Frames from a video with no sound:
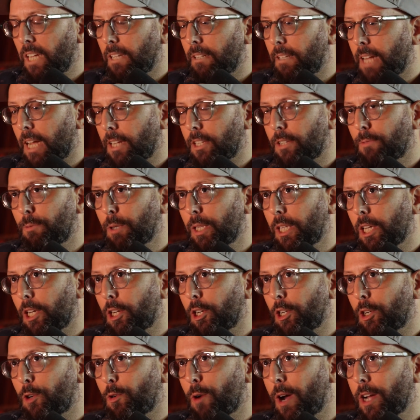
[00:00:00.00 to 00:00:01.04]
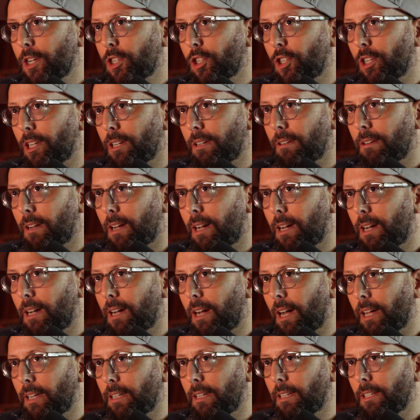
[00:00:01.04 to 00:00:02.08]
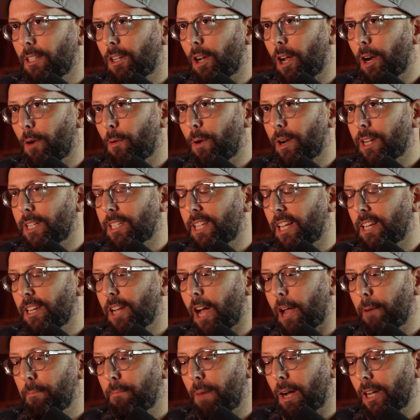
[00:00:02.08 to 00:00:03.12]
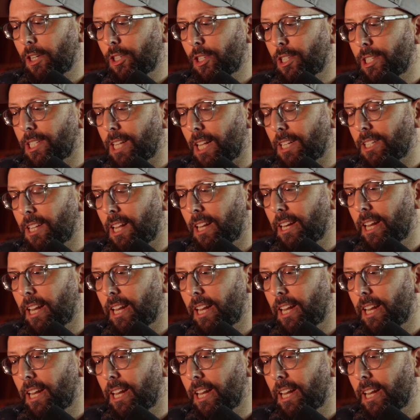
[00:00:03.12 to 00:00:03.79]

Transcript: That's a really good question. I don't want to say not much because that's not